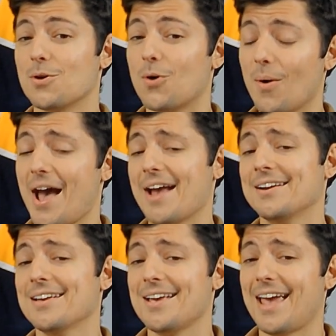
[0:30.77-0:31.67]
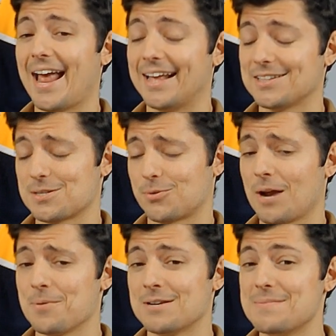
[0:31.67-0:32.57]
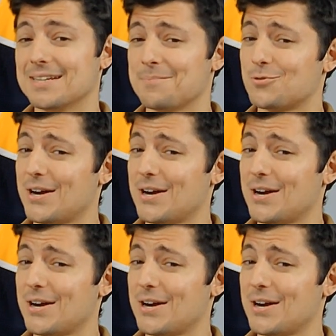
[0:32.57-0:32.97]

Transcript: so go ahead and hit that subscribe button because I'm